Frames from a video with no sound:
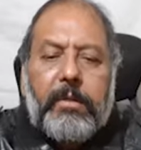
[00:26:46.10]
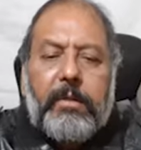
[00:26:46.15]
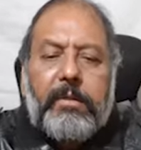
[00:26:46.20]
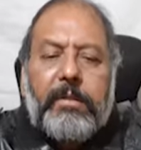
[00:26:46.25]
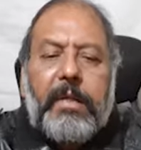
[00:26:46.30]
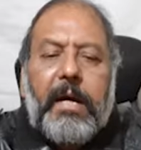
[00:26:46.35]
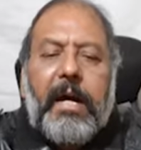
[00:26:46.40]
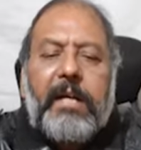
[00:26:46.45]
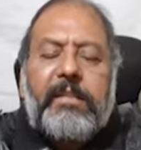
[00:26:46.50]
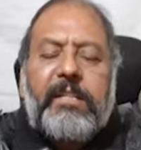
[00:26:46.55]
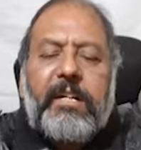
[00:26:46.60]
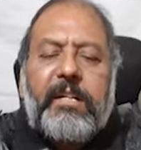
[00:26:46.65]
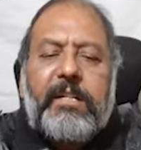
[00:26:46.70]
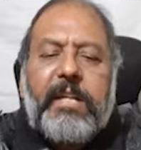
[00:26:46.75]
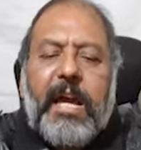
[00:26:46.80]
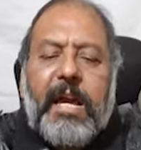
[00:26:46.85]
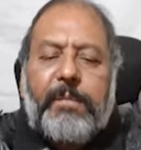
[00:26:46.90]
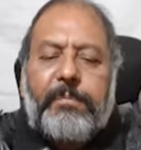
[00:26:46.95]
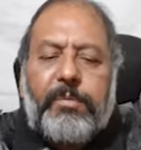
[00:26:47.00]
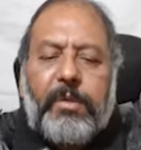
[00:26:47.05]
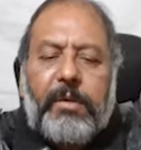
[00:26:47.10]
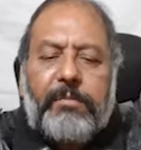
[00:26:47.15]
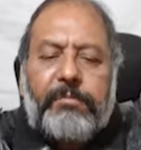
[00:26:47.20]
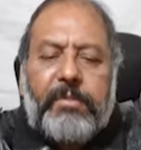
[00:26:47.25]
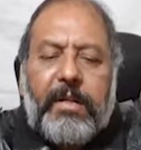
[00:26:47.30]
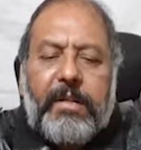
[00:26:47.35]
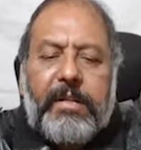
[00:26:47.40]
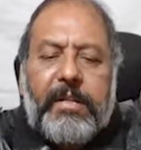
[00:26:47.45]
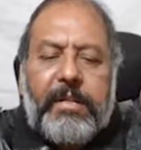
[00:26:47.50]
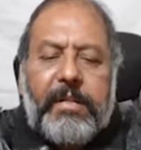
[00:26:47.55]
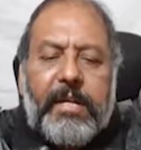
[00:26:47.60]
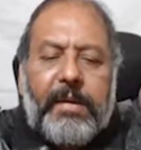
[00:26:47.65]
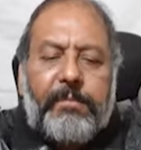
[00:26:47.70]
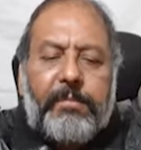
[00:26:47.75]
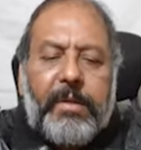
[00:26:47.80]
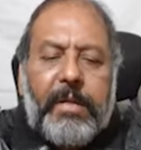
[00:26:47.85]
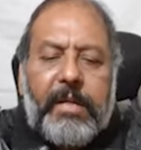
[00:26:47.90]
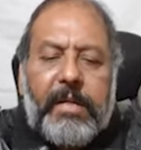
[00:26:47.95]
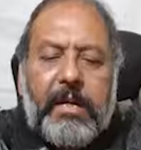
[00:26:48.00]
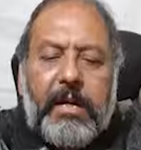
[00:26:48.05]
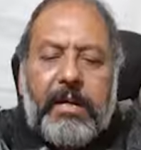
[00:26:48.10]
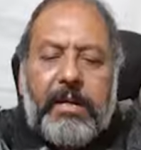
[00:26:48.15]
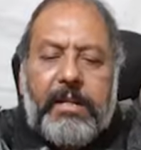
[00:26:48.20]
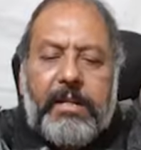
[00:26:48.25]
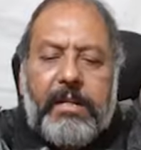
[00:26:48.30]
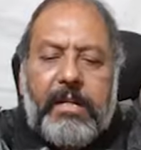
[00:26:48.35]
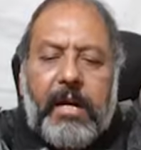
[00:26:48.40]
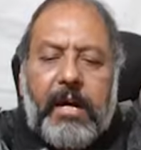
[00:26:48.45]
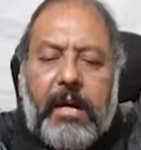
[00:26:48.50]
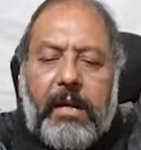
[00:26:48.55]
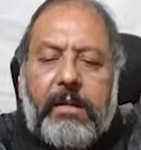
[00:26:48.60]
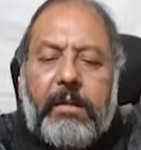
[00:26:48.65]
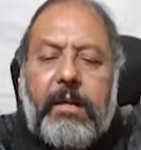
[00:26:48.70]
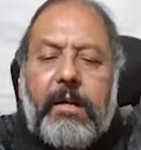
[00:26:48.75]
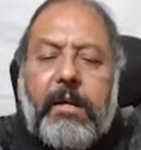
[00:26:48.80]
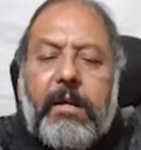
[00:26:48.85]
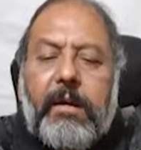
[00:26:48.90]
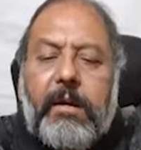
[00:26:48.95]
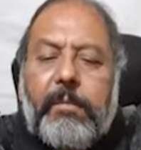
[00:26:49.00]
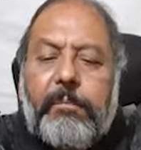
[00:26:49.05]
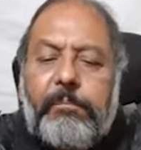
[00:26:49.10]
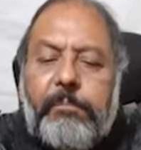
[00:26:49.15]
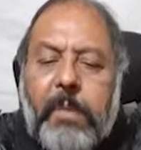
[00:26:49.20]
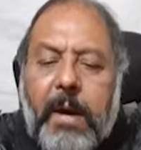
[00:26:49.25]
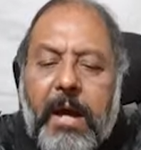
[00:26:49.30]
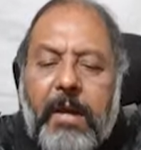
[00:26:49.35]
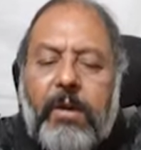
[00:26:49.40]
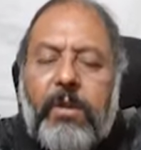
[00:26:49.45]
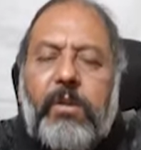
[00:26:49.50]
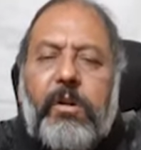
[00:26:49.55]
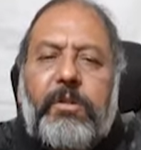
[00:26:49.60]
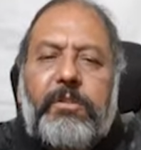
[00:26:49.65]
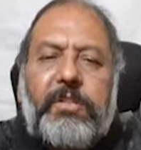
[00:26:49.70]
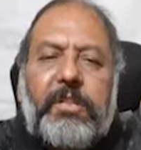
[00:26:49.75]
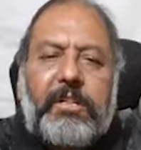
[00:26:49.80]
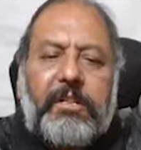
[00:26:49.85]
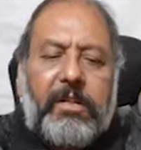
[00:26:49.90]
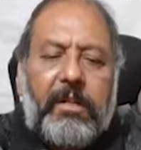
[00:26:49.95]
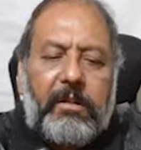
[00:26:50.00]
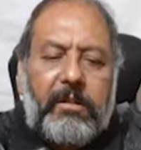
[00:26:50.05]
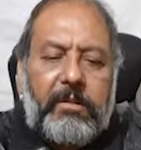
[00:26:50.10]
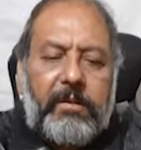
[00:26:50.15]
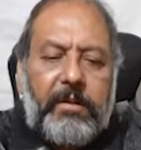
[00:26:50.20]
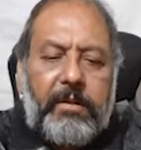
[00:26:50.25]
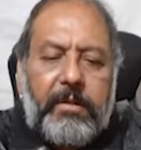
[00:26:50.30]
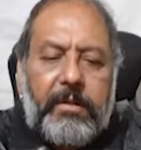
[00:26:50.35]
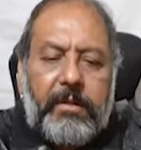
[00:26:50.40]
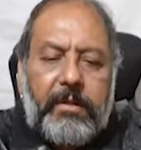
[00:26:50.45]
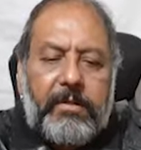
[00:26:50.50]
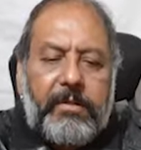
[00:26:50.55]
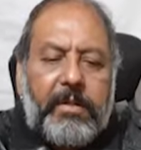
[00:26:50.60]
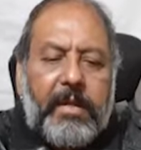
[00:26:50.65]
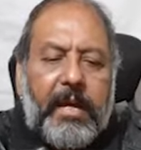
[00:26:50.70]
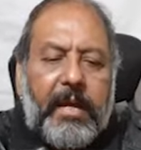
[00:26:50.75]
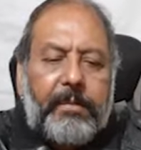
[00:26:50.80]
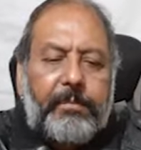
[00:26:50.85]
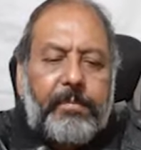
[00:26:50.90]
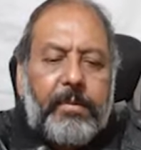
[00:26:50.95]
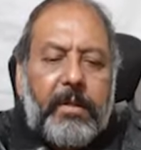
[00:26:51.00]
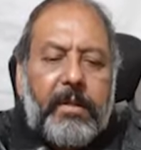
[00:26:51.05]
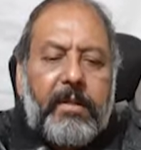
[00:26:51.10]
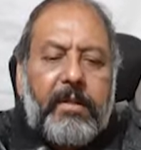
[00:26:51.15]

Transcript: The other types of the DMARD are biological type.